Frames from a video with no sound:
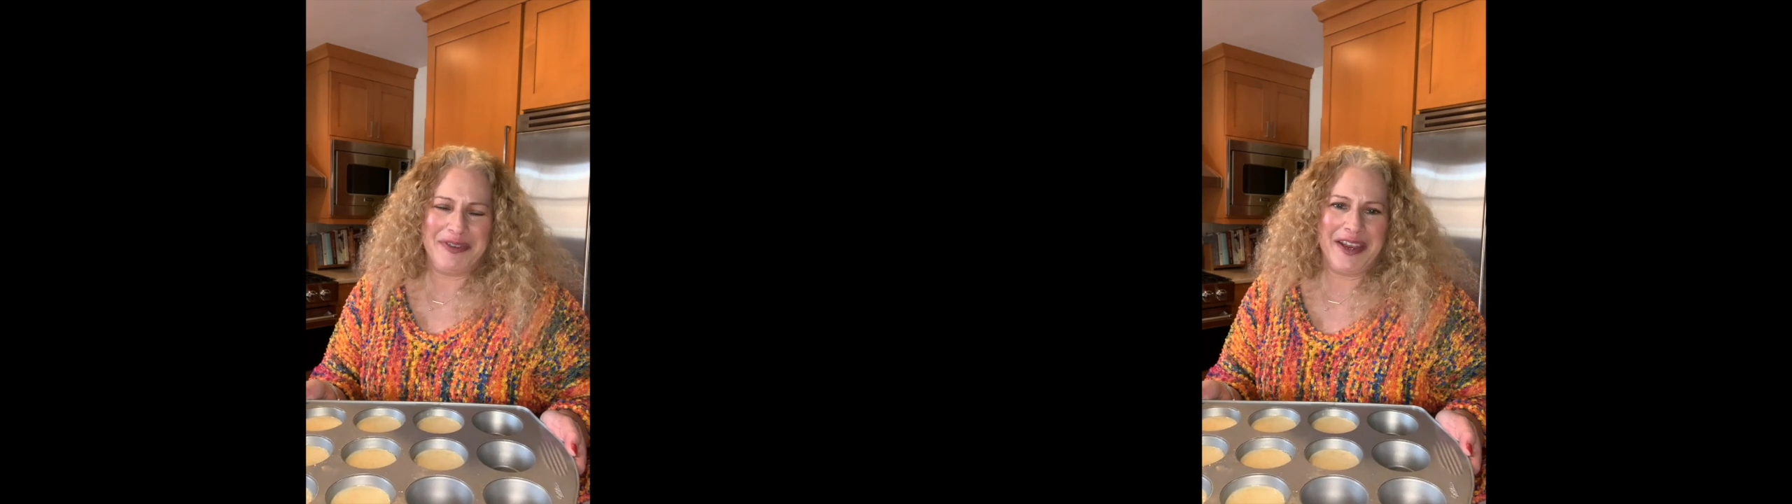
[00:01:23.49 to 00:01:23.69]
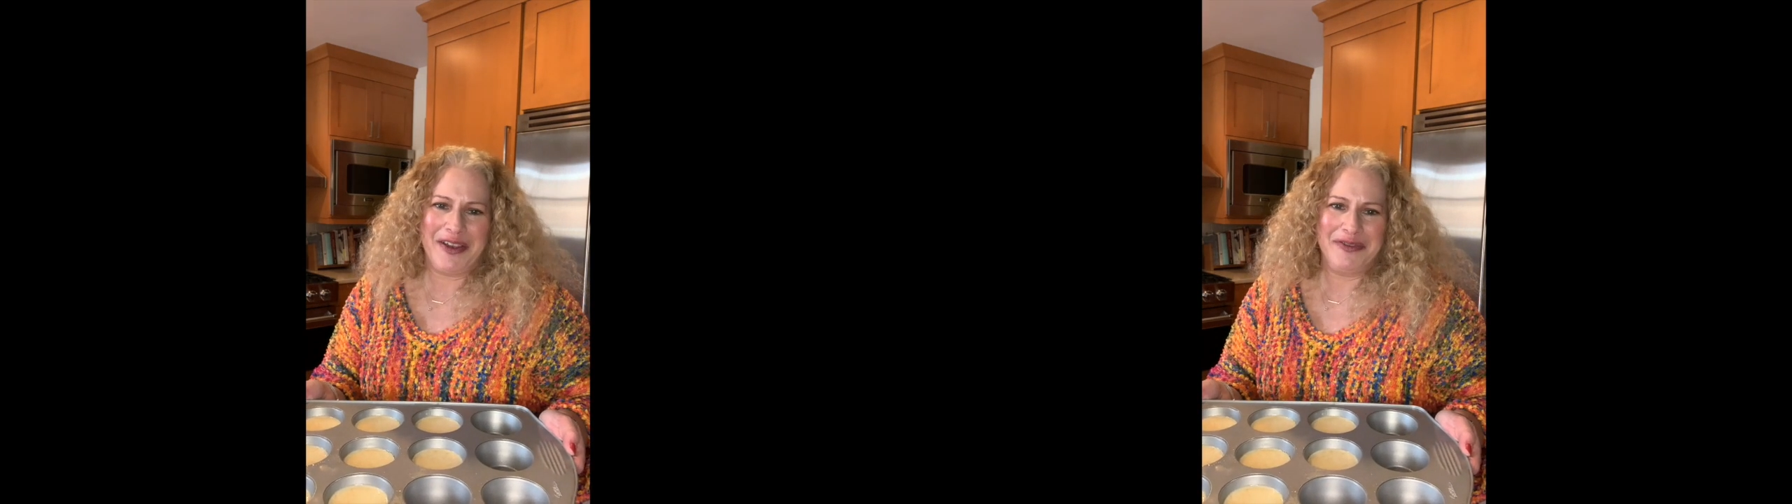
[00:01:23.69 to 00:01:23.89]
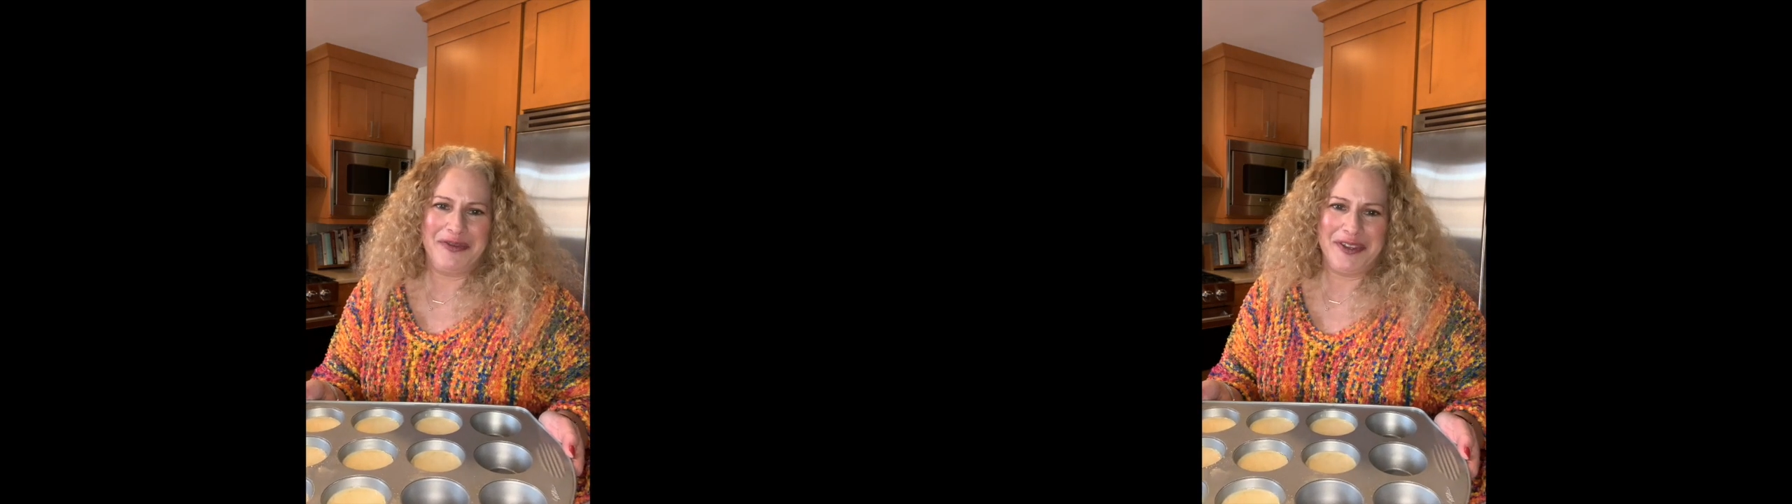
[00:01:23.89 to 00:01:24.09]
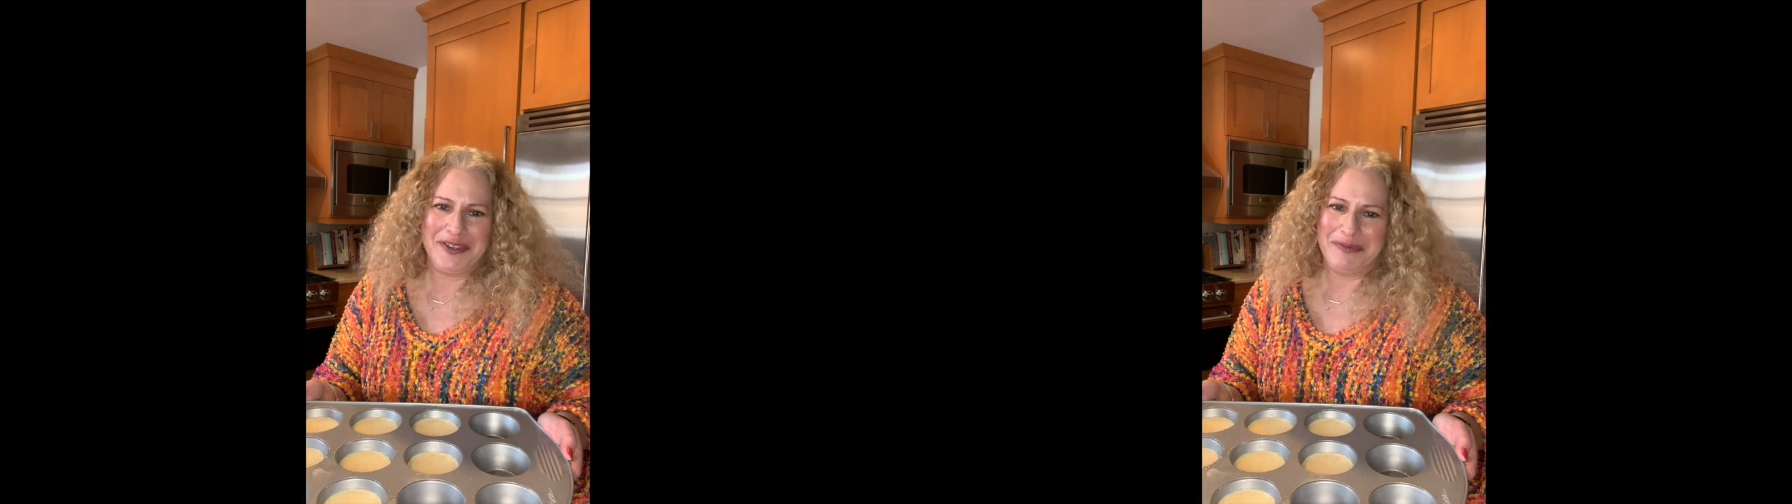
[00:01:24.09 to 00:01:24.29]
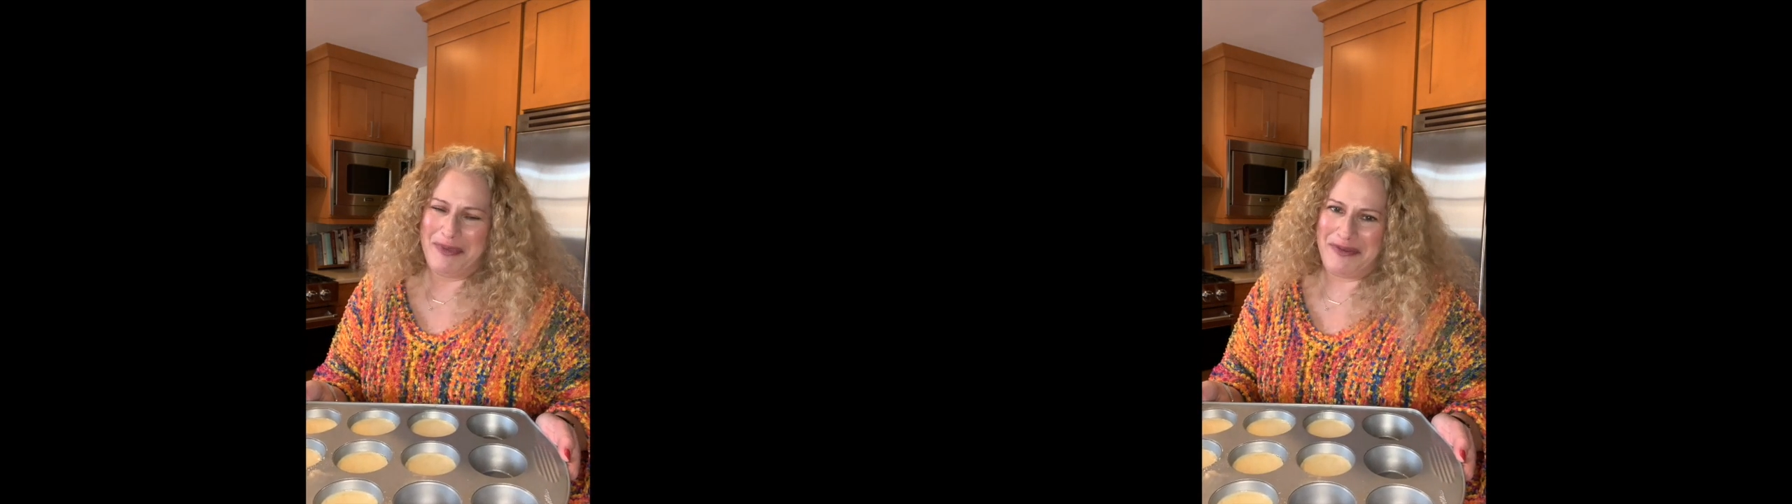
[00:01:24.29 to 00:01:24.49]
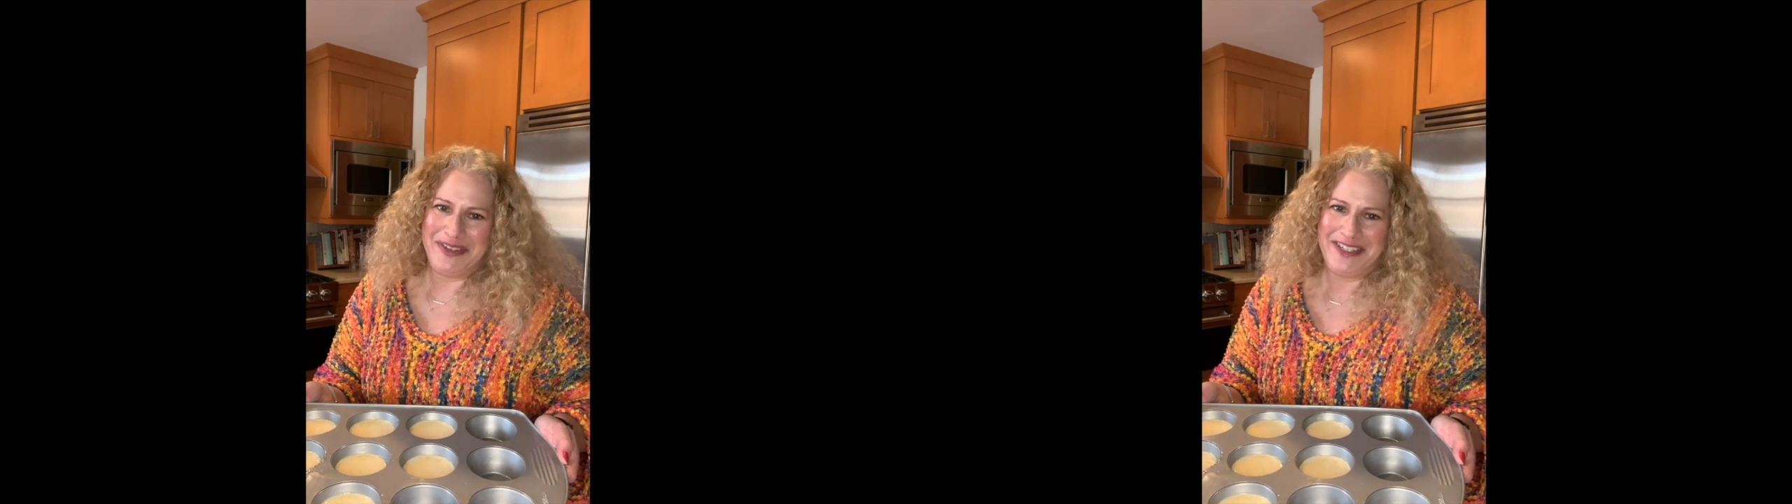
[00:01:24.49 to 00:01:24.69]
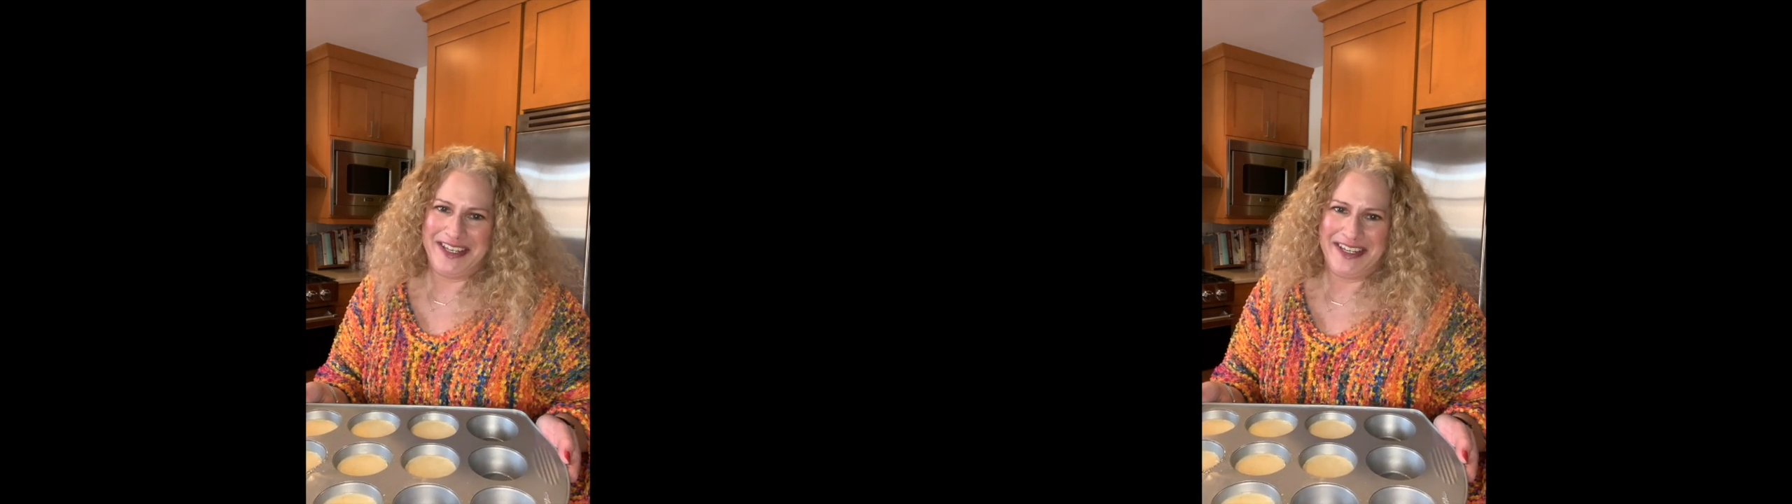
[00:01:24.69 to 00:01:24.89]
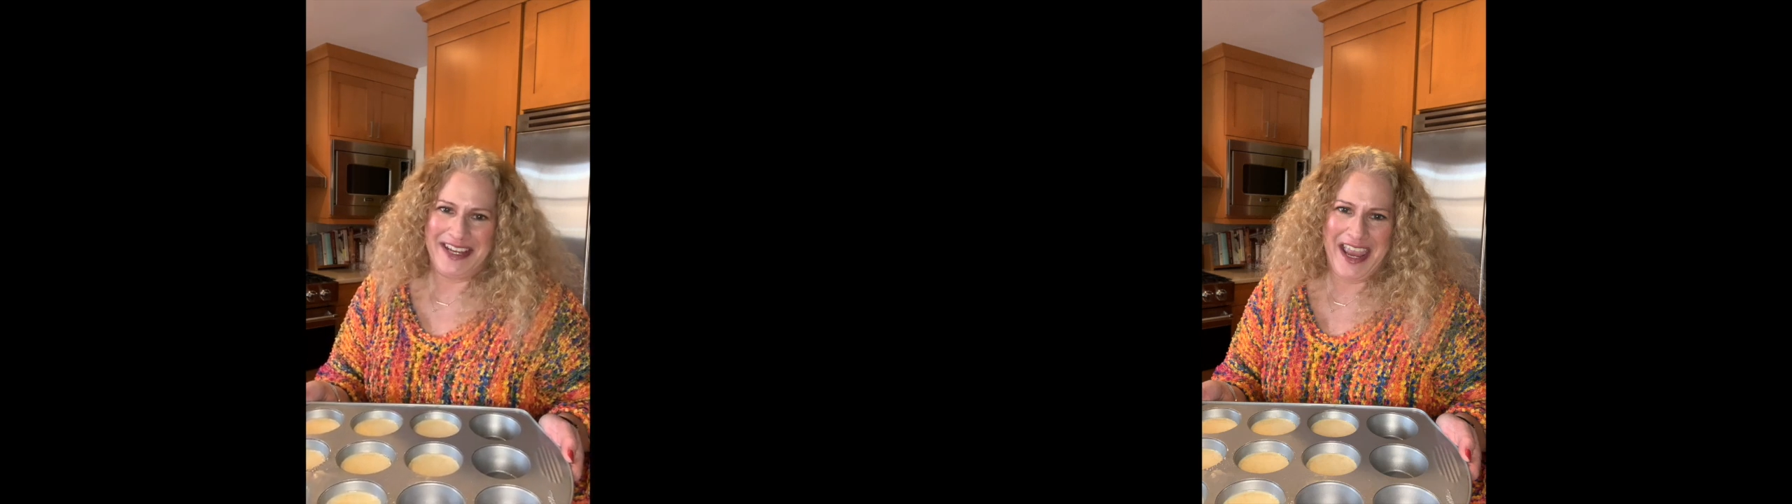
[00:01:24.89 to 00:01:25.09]
unfilled muffin tin
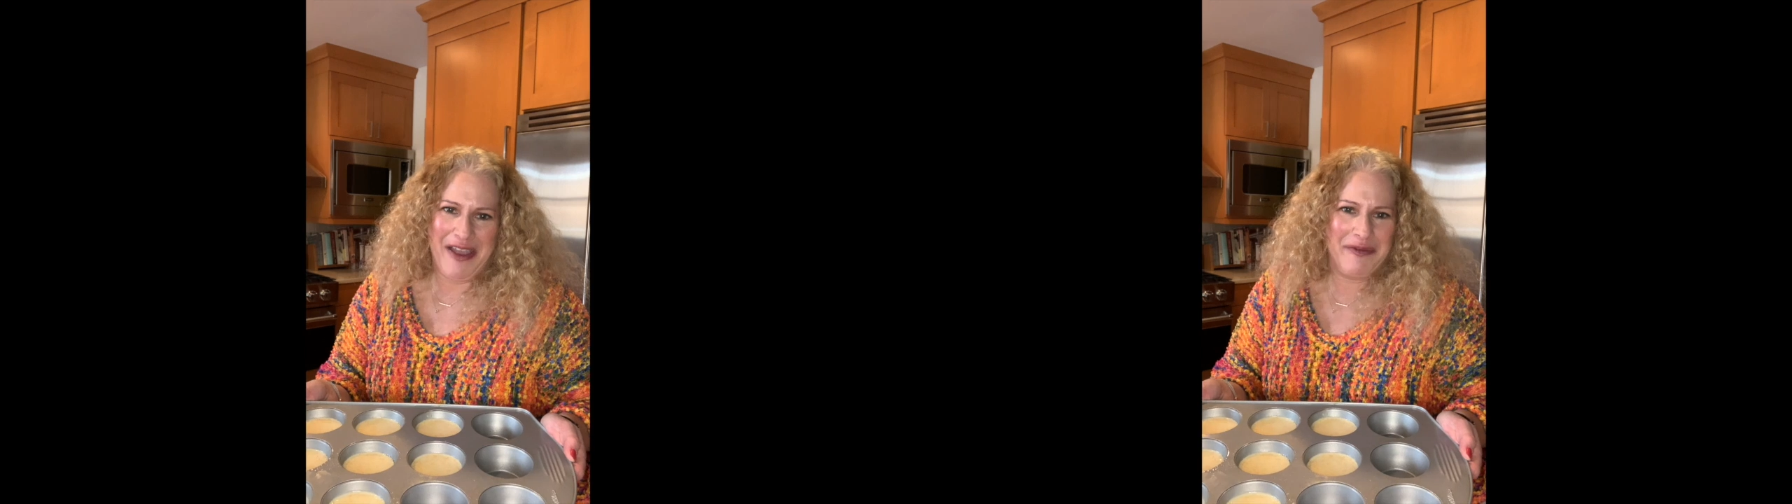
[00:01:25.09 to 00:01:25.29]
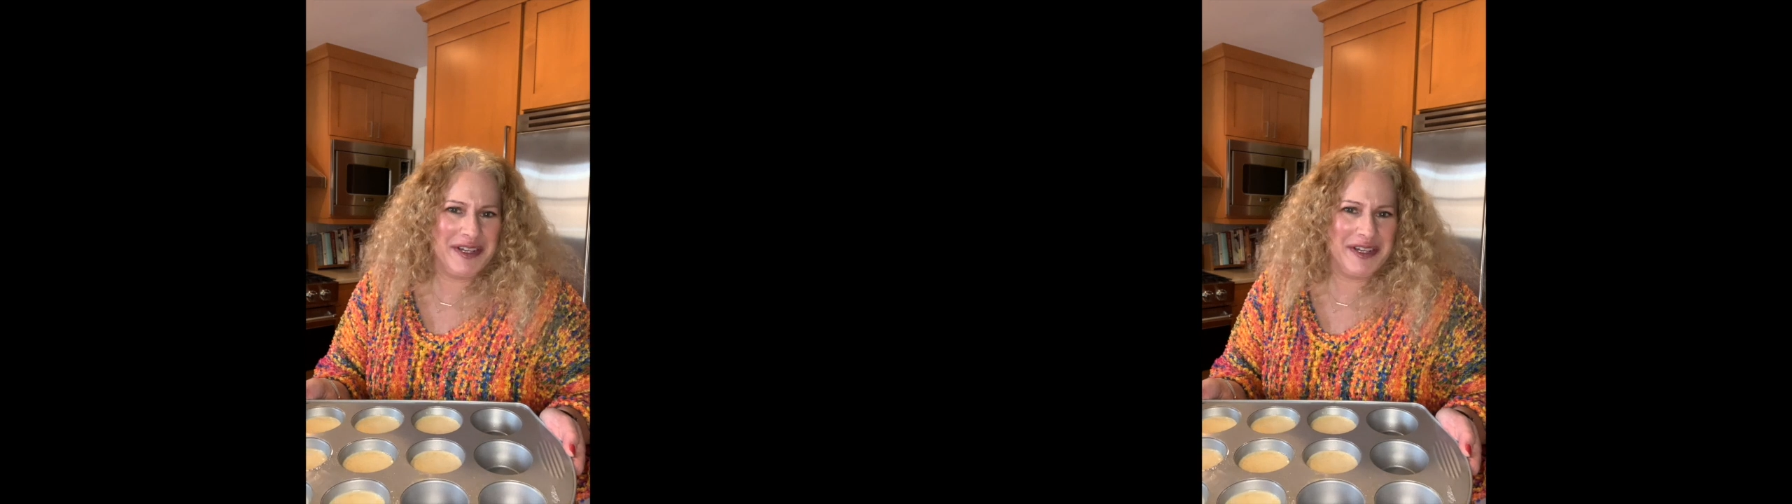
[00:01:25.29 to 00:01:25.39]
cavities.